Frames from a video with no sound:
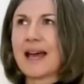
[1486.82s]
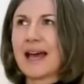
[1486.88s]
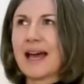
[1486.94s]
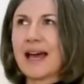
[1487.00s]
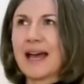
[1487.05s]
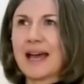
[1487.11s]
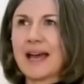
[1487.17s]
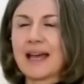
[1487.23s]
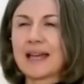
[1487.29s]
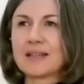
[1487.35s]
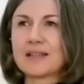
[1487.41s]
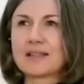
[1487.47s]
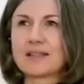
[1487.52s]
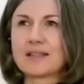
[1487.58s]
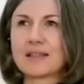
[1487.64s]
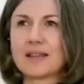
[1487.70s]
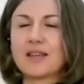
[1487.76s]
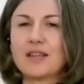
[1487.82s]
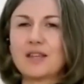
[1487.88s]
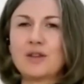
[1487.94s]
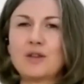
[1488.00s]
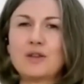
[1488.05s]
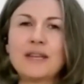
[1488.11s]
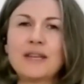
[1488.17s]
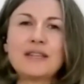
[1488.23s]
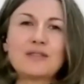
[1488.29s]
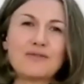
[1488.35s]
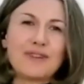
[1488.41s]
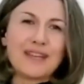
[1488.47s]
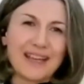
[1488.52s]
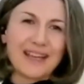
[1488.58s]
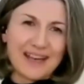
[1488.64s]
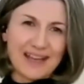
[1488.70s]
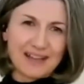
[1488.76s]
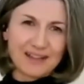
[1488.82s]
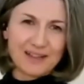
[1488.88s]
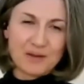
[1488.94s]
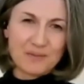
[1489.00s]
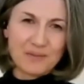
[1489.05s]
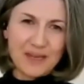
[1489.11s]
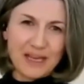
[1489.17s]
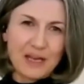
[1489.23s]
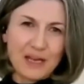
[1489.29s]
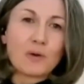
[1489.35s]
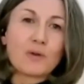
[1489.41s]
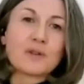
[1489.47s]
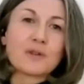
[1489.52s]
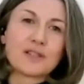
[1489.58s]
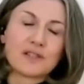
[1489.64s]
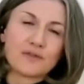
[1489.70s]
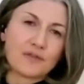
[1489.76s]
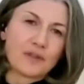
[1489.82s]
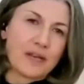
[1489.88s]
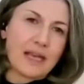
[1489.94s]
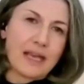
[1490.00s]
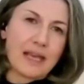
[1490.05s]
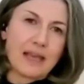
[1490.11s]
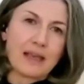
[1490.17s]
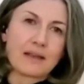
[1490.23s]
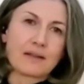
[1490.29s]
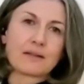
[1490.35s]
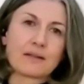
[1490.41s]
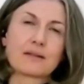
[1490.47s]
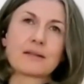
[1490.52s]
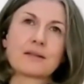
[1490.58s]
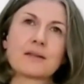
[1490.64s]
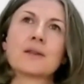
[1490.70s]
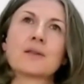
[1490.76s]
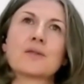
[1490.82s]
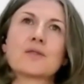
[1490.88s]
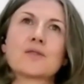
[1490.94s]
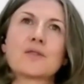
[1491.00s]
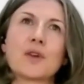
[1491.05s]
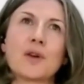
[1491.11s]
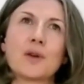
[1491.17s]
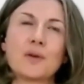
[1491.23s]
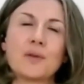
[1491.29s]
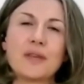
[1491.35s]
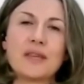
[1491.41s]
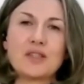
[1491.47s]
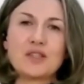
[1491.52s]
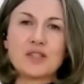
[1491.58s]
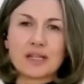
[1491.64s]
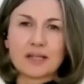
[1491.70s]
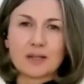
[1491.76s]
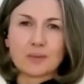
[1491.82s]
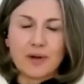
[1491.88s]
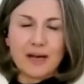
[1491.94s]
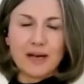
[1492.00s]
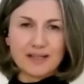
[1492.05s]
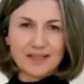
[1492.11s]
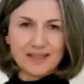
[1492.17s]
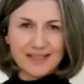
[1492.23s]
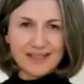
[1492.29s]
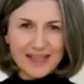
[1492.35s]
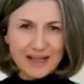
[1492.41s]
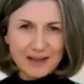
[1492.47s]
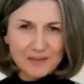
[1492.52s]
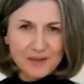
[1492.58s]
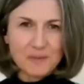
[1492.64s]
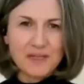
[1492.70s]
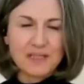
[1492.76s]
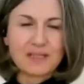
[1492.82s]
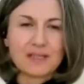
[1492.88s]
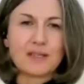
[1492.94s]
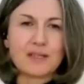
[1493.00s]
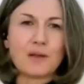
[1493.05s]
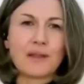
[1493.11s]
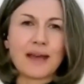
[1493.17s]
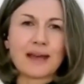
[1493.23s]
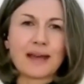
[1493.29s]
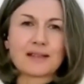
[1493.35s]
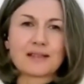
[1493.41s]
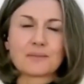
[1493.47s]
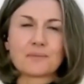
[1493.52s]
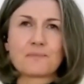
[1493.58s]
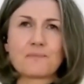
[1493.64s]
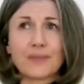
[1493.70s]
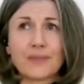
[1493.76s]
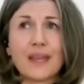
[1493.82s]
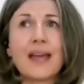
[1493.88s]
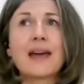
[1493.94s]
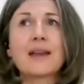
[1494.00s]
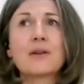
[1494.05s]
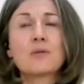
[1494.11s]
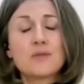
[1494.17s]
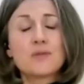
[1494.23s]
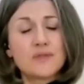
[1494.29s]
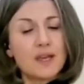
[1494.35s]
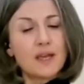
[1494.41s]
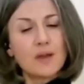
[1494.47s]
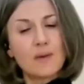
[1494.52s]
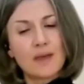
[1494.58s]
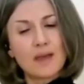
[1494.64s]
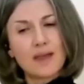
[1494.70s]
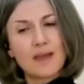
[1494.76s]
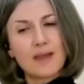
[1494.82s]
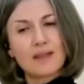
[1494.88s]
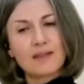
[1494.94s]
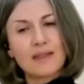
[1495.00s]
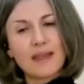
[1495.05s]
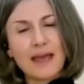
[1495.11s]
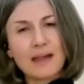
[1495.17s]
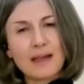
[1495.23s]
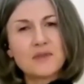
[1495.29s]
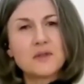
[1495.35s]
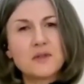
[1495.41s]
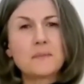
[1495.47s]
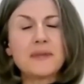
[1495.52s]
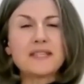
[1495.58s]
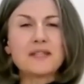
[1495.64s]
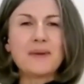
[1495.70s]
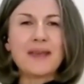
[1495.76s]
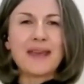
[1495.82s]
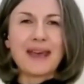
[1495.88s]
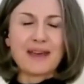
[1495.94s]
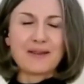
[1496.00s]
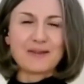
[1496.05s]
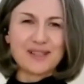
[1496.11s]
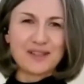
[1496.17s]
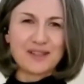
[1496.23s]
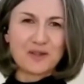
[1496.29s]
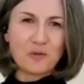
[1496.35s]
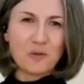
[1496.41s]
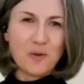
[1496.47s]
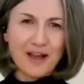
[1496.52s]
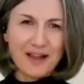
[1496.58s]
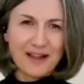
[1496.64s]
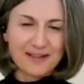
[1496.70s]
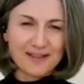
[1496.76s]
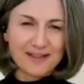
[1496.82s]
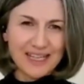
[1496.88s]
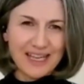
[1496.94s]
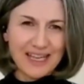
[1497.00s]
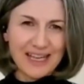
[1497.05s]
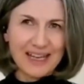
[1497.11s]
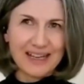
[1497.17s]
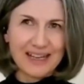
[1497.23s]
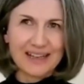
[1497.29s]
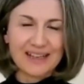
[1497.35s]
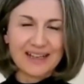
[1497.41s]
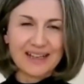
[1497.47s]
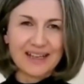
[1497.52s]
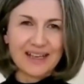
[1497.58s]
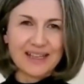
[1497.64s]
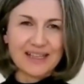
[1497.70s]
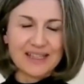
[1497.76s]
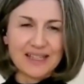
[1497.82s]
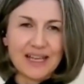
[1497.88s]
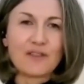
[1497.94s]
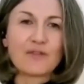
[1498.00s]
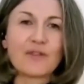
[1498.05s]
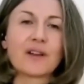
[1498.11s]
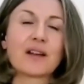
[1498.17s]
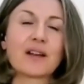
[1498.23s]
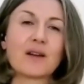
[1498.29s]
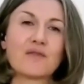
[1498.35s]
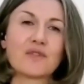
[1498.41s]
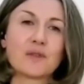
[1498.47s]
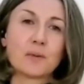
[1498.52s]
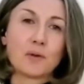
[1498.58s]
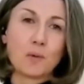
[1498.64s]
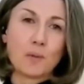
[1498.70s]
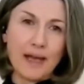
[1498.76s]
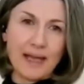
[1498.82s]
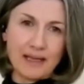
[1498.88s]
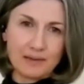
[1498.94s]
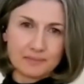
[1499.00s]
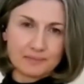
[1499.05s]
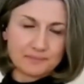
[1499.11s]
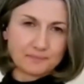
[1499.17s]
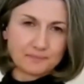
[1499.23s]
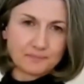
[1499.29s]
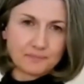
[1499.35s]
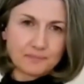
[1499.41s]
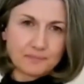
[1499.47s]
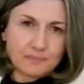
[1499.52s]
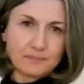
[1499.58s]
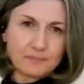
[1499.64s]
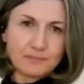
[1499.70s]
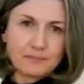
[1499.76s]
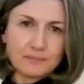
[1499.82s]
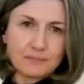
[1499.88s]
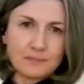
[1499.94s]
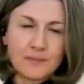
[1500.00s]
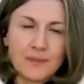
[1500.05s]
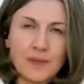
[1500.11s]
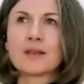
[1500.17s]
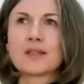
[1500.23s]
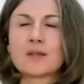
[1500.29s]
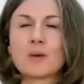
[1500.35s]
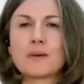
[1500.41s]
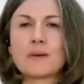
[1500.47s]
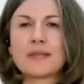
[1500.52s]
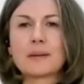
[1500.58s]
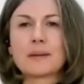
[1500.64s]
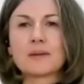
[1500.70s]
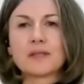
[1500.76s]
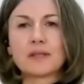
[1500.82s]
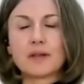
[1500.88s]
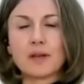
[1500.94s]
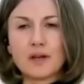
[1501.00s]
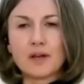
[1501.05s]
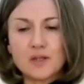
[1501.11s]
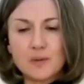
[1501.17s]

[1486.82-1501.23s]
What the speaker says: and you need to reconnect them in order to fully heal. So these gentle practices helped me to do that. And also They helped me to be out in the world in a safe and comfortable way. So I was able to go